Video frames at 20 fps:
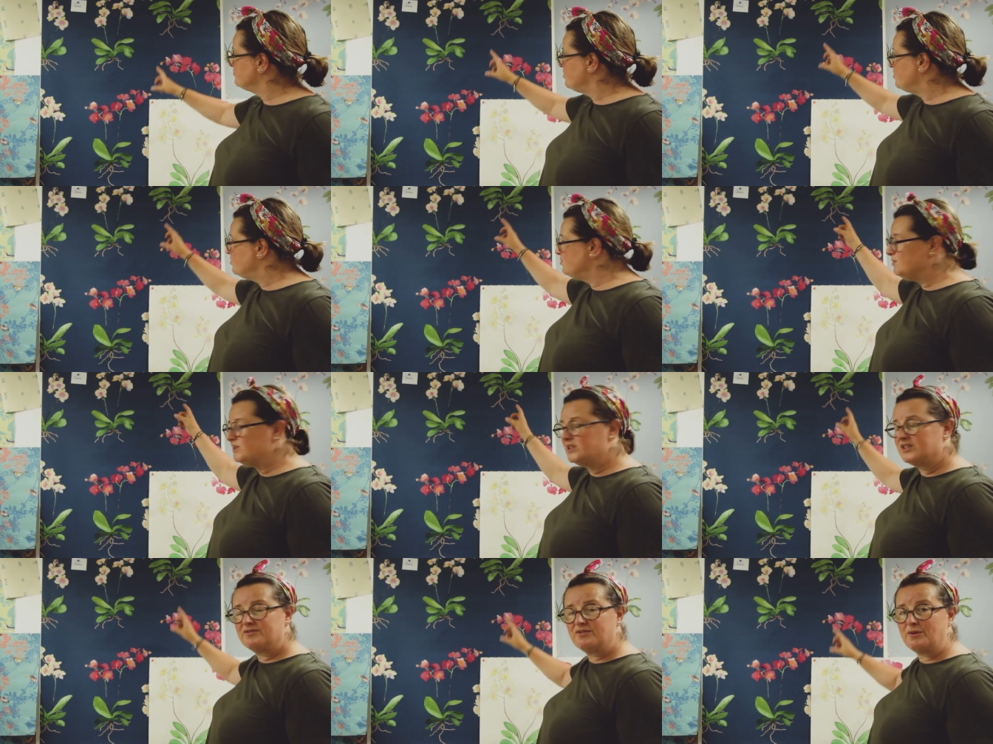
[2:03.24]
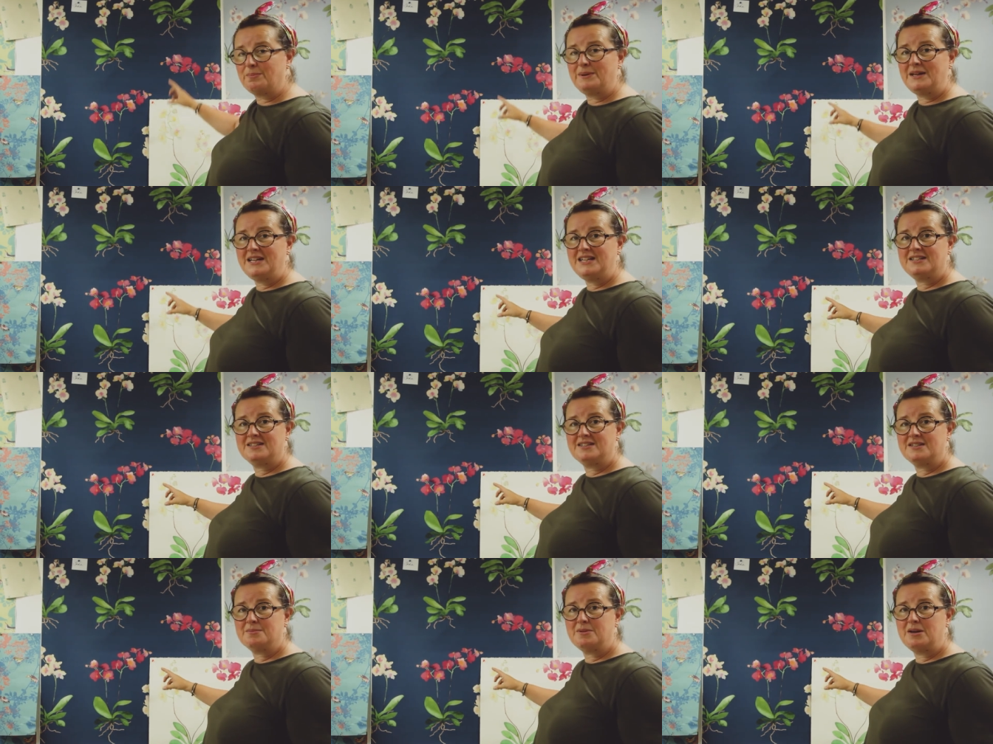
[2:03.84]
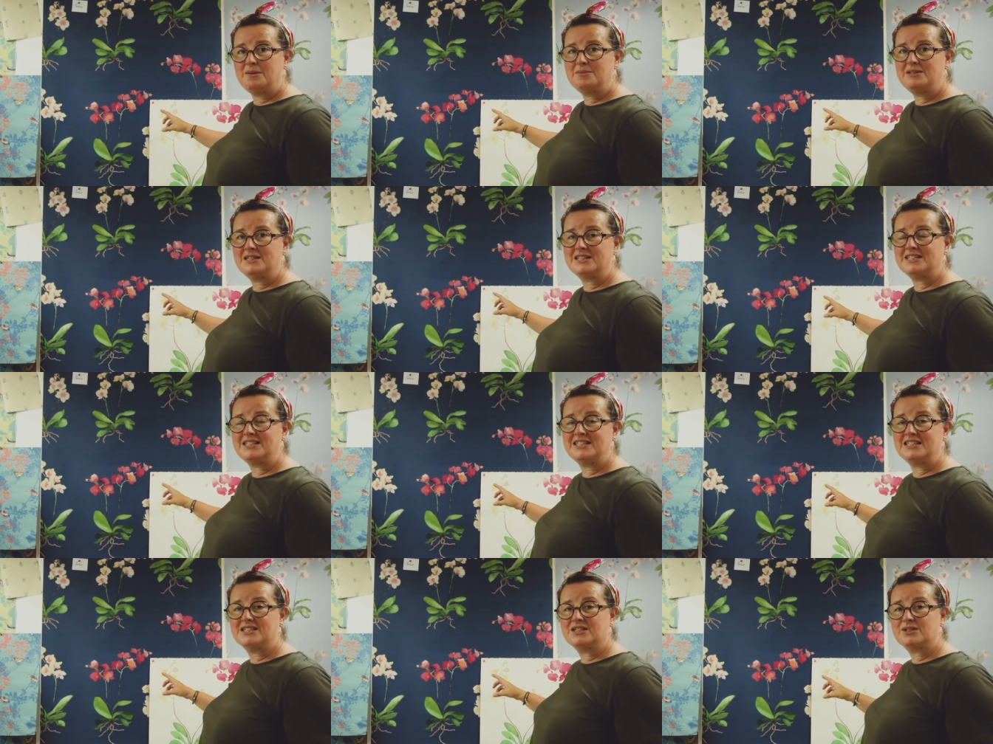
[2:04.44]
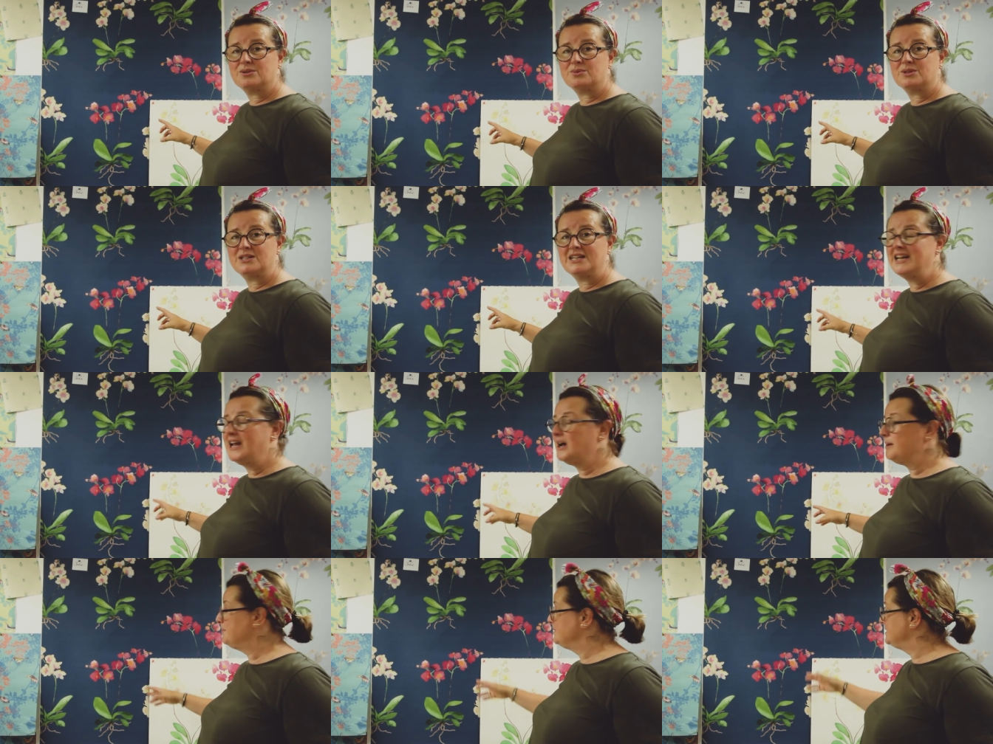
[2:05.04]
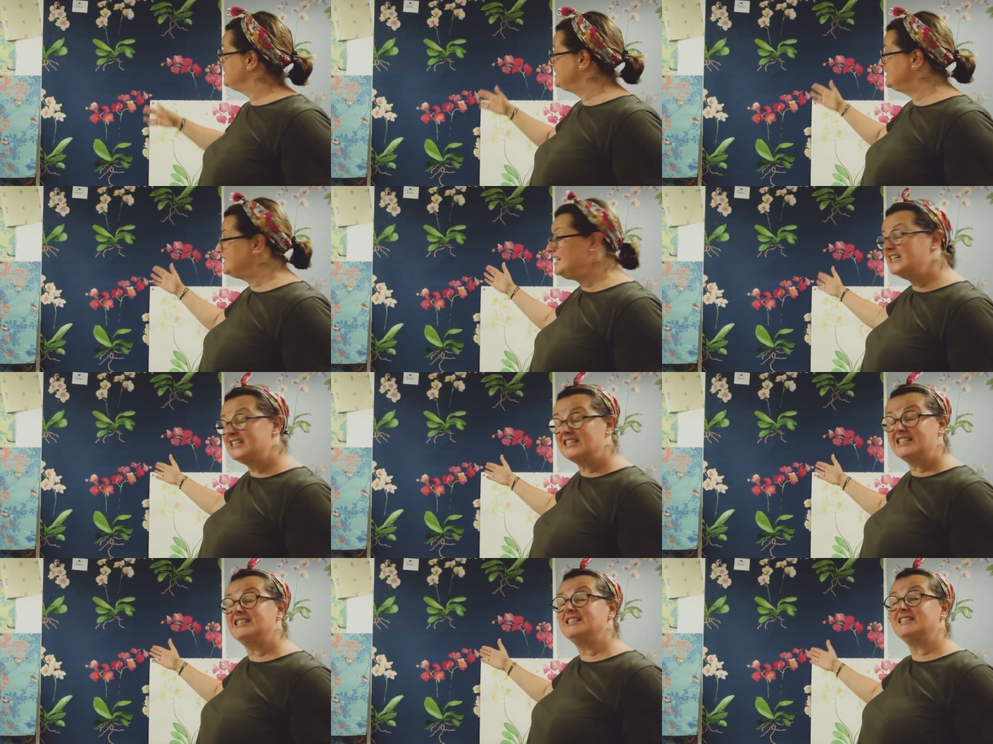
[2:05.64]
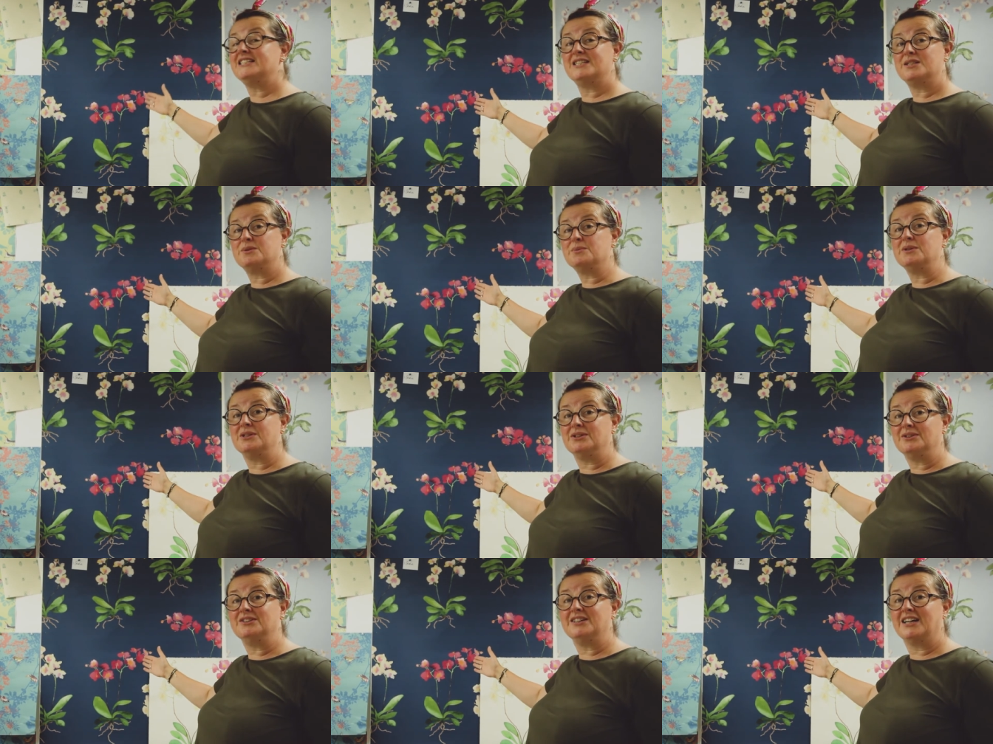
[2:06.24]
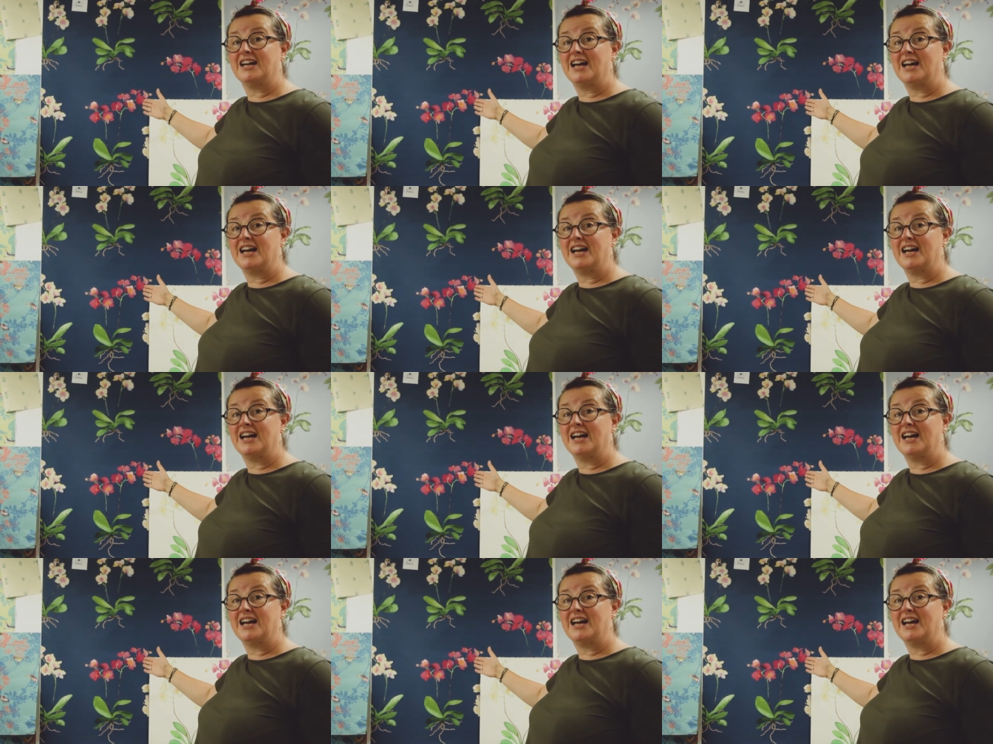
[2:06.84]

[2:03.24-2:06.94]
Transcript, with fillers: wrong with the repeat at the moment that needs sorting out, but essentially this is what you'll